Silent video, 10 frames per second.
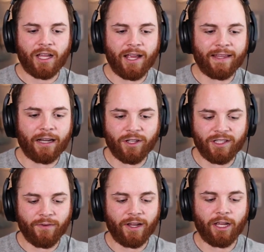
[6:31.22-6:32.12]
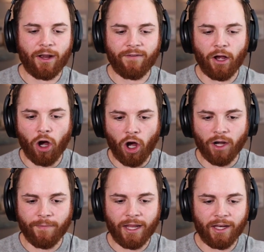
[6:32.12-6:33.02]
And then you can see right here, I have it
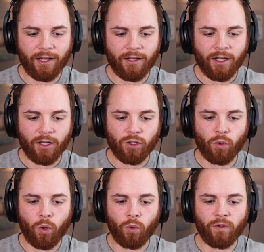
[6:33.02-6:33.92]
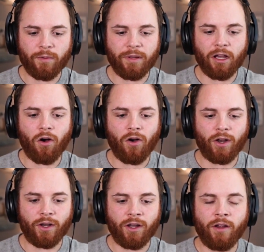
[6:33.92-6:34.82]
automated to only be
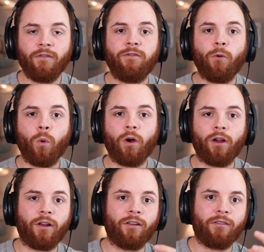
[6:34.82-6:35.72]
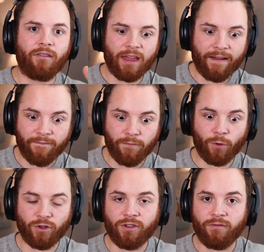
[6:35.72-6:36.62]
on for that
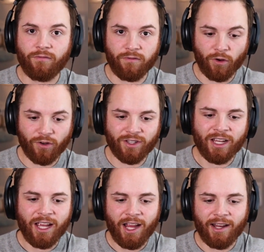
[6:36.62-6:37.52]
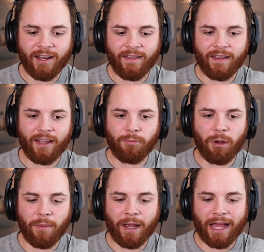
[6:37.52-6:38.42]
first verse. And then it
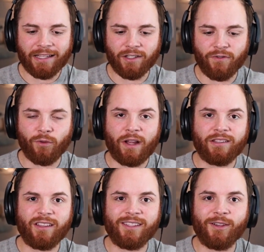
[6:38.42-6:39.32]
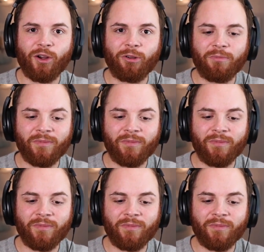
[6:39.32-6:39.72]
bypasses for the rest of the song.